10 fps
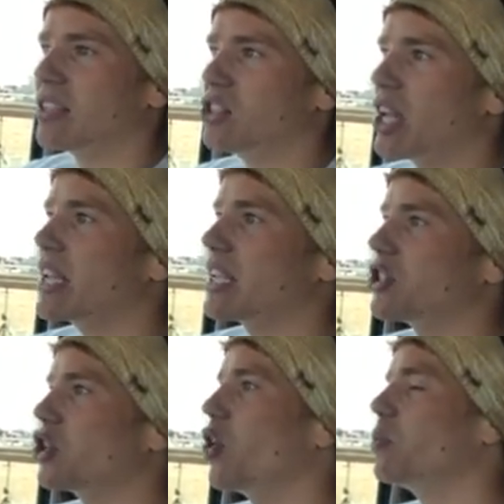Jake
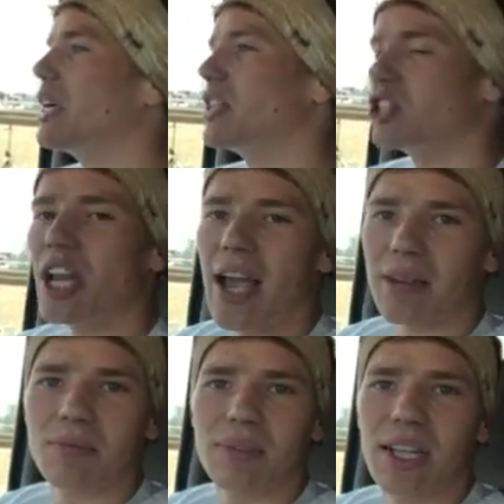has shown me his check.
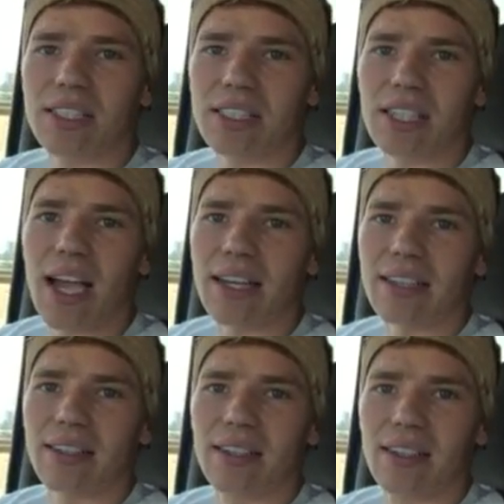That's
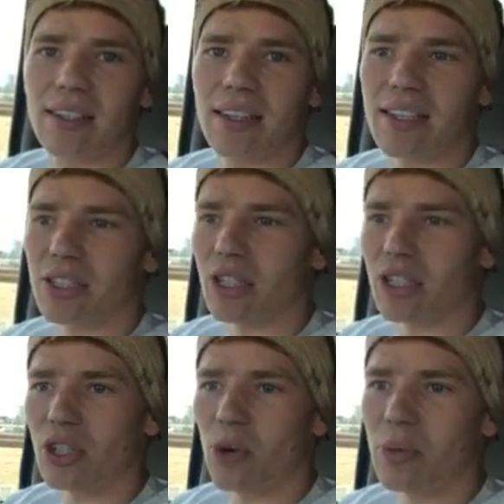exciting. That is going
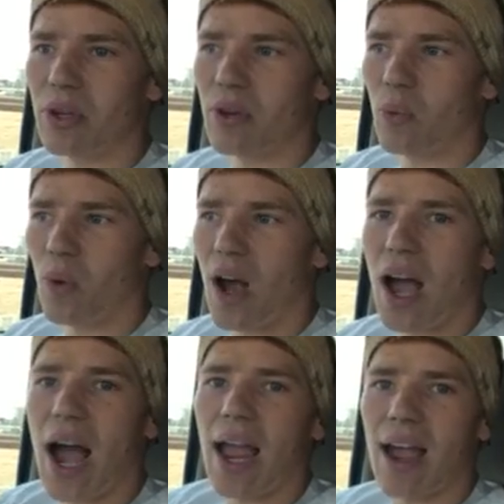to show me
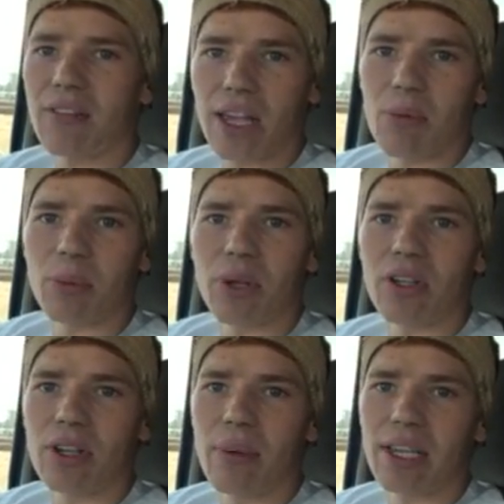what I have the
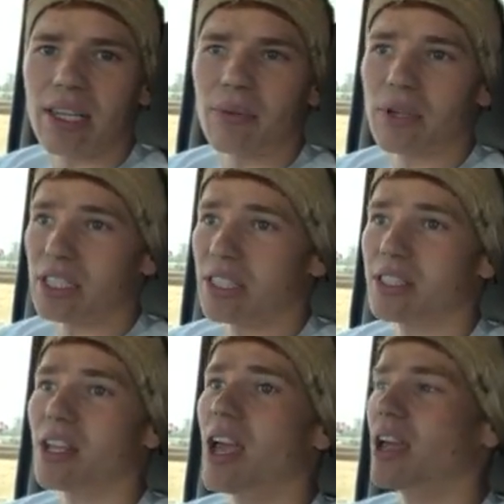capability of making, which is
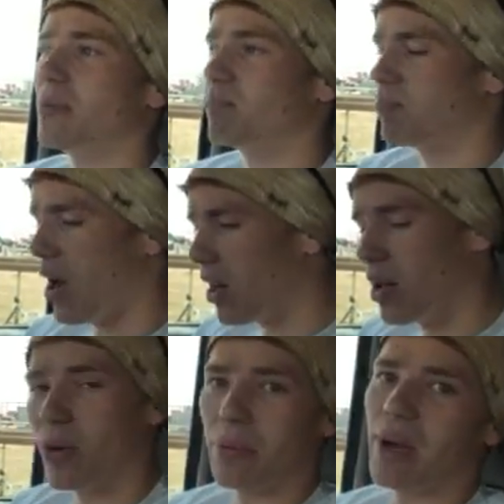a
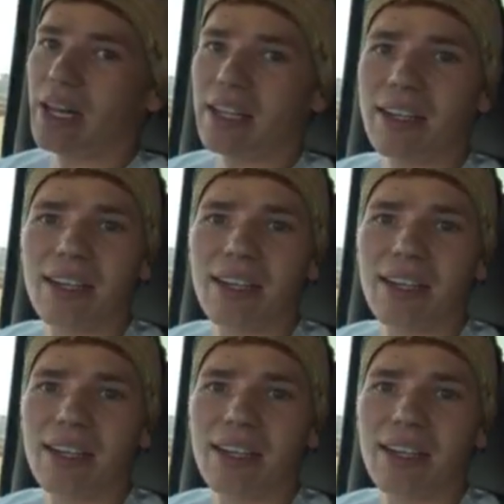buttload of money.